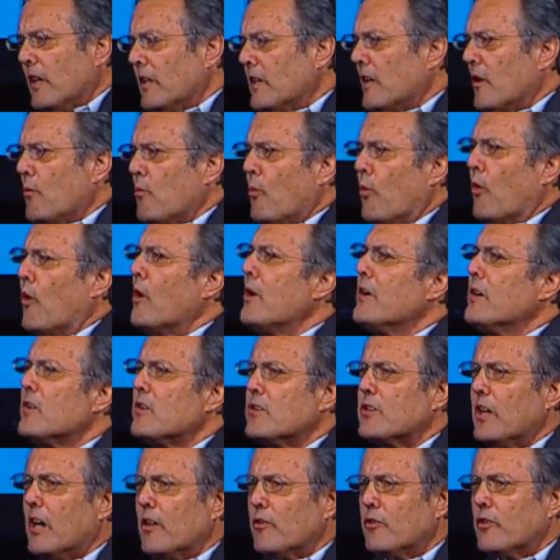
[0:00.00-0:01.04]
And then Warner
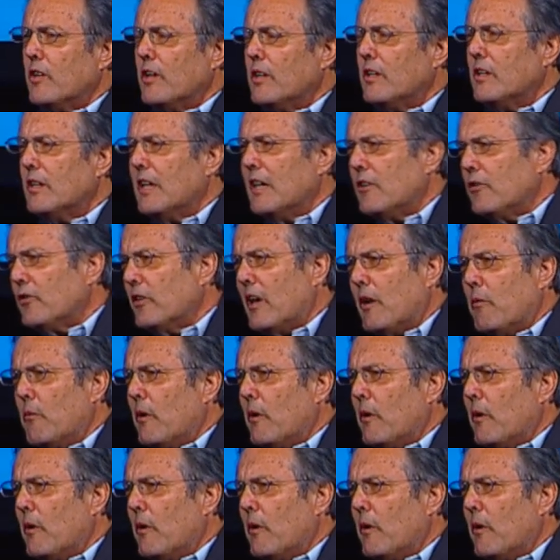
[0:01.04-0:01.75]
does it, and they say,